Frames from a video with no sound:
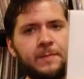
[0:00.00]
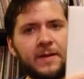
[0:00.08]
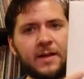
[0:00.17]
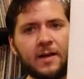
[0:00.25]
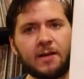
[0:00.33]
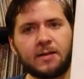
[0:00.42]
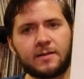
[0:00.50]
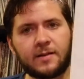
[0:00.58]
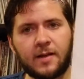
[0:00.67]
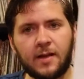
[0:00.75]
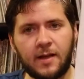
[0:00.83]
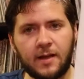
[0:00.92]

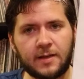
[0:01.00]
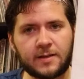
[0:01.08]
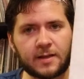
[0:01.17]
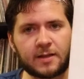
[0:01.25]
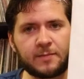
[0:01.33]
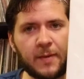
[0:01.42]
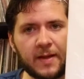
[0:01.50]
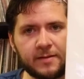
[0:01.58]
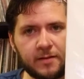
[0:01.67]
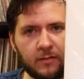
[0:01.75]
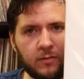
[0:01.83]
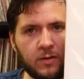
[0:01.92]
because it's
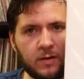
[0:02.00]
expensive.